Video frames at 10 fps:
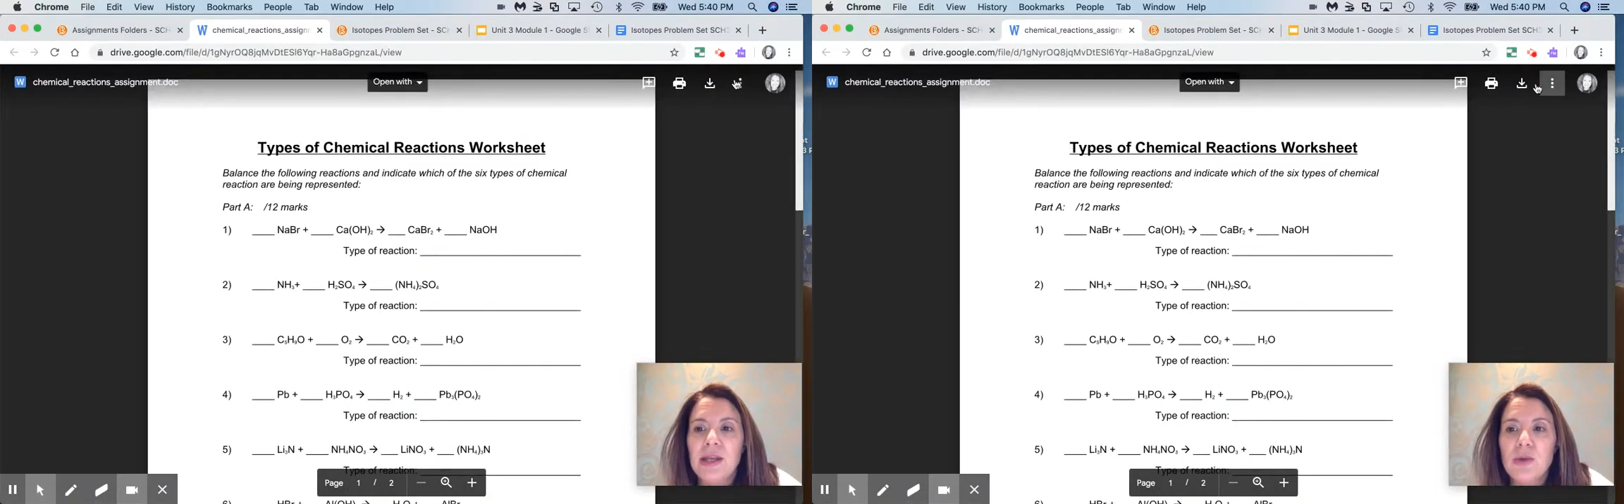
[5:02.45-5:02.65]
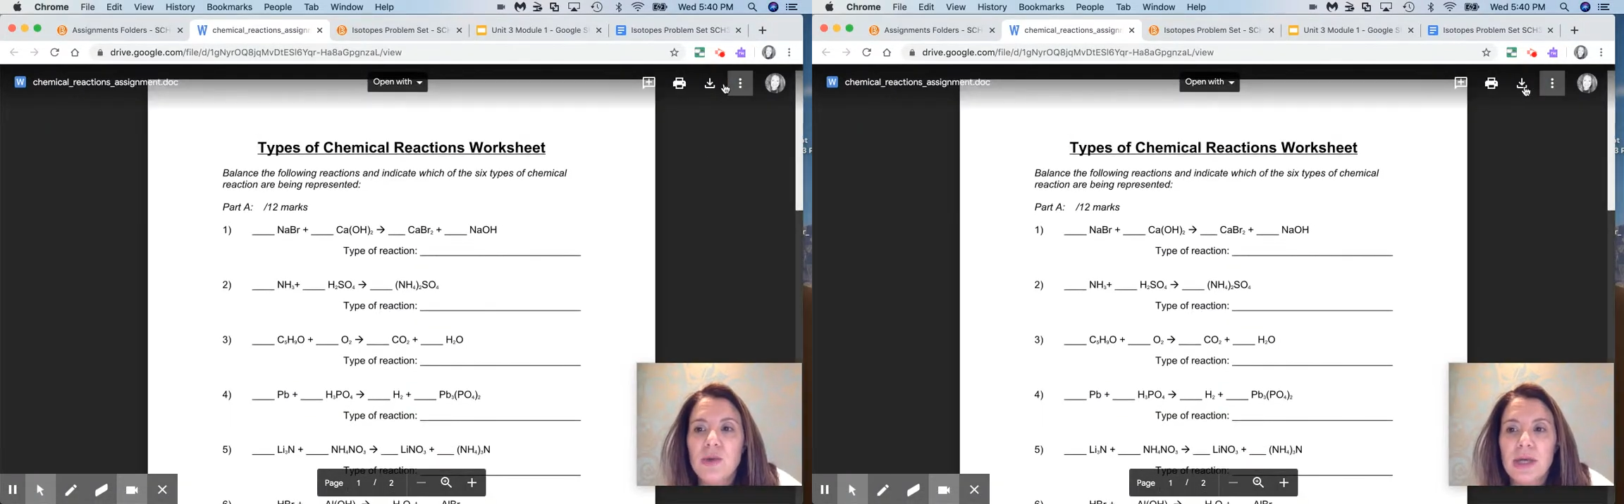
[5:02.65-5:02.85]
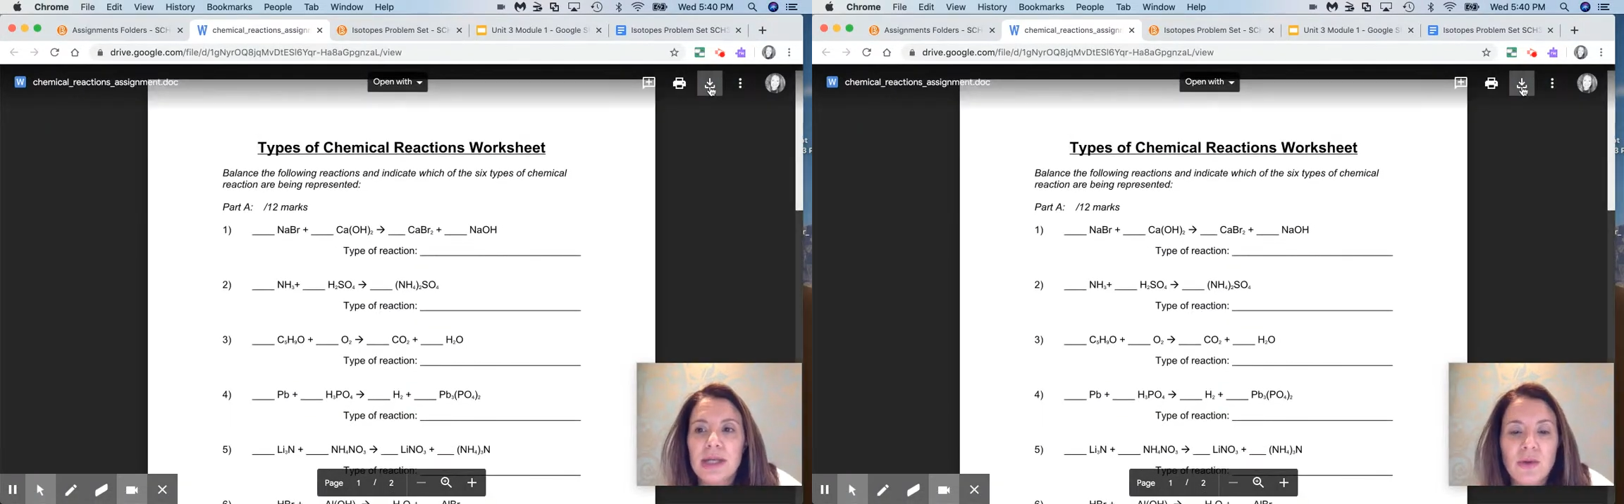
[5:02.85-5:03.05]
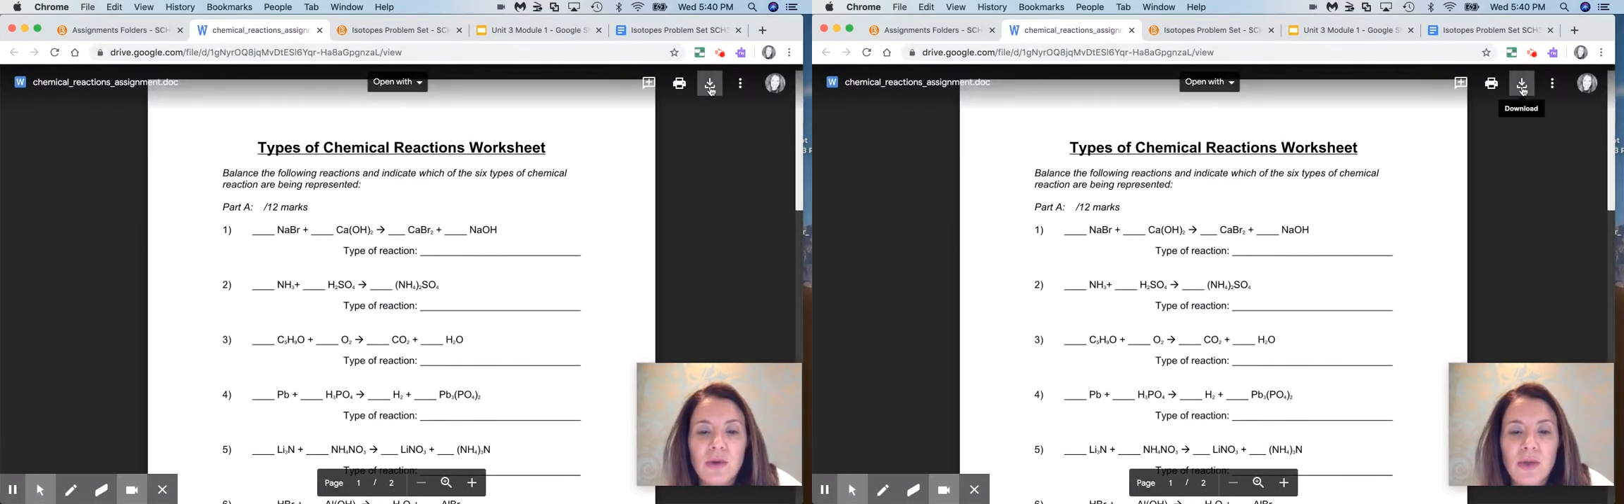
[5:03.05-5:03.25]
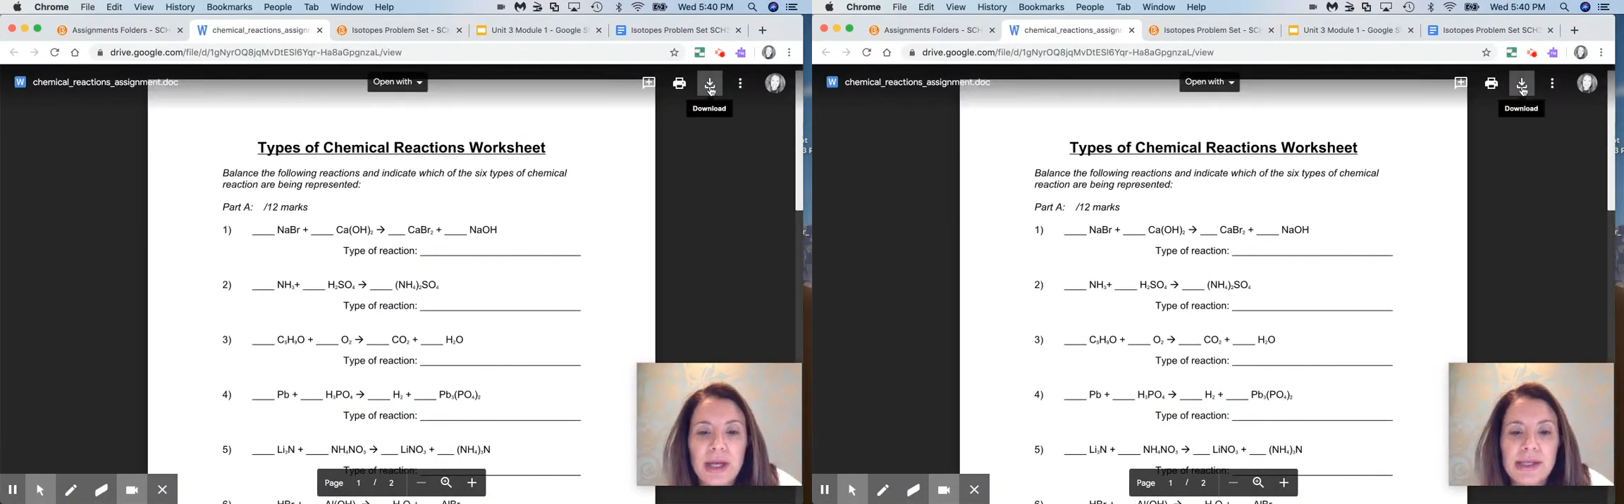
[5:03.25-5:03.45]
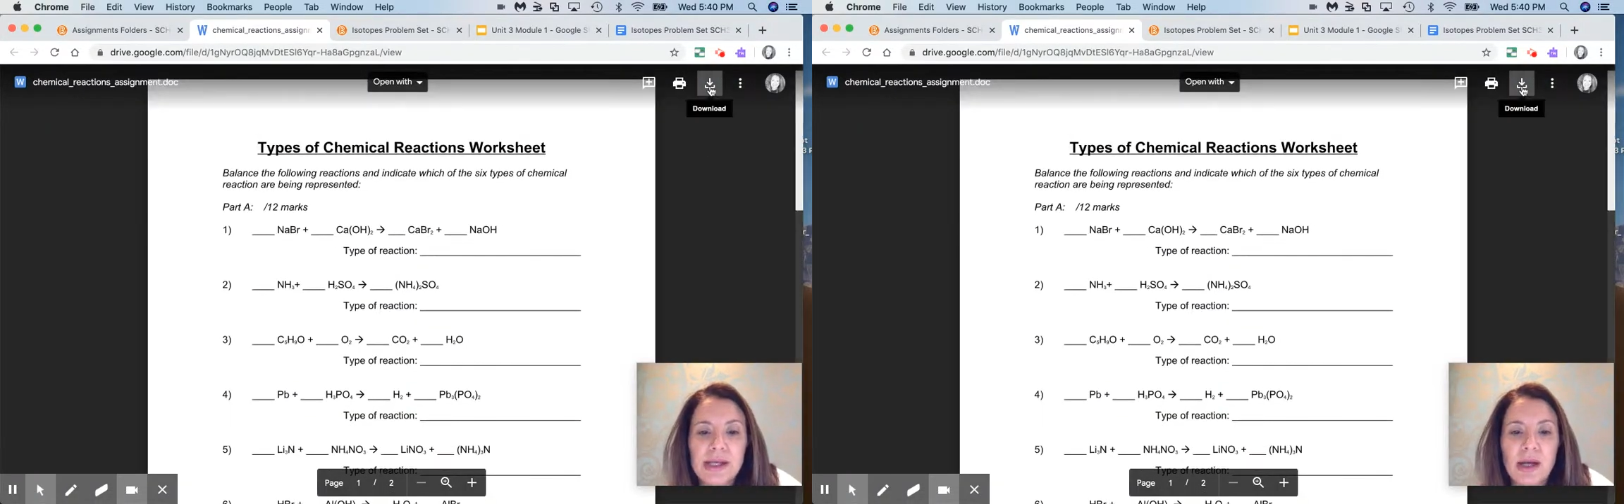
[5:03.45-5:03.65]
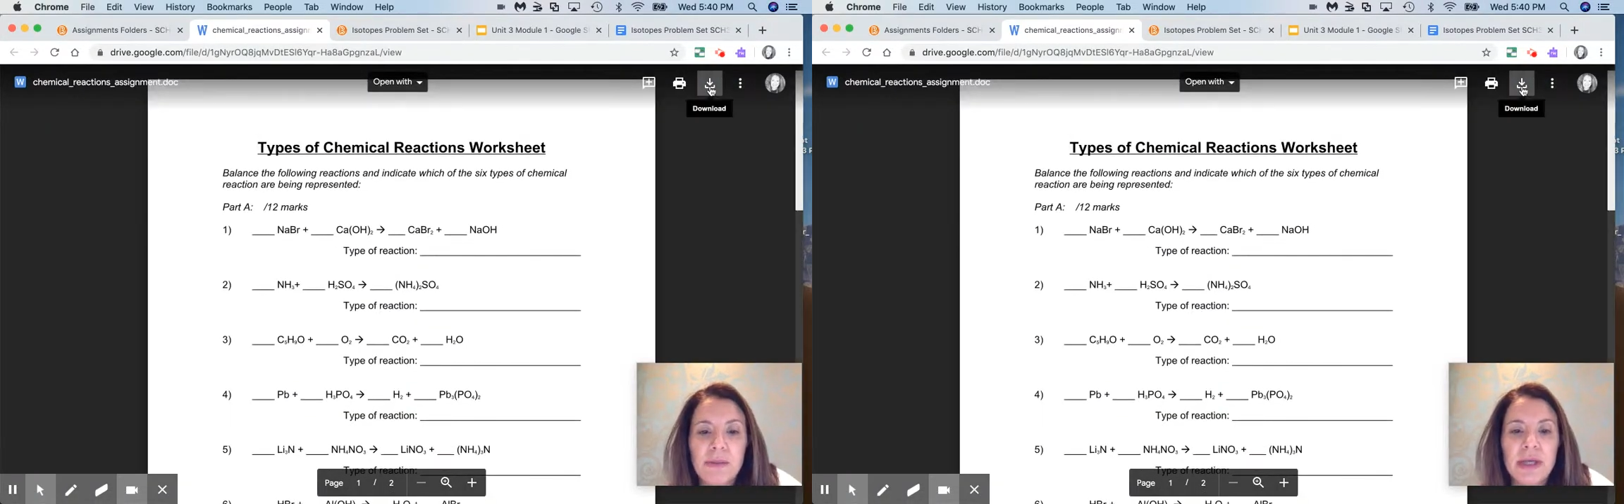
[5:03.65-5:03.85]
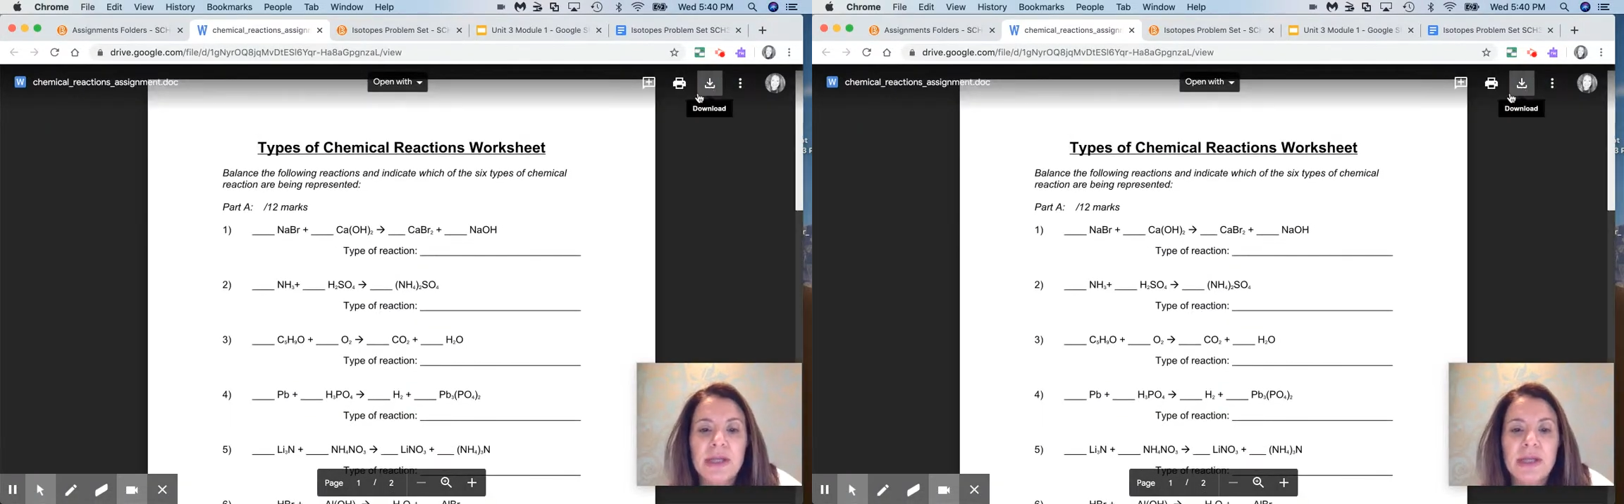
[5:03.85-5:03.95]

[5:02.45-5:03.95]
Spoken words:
can download that assignment.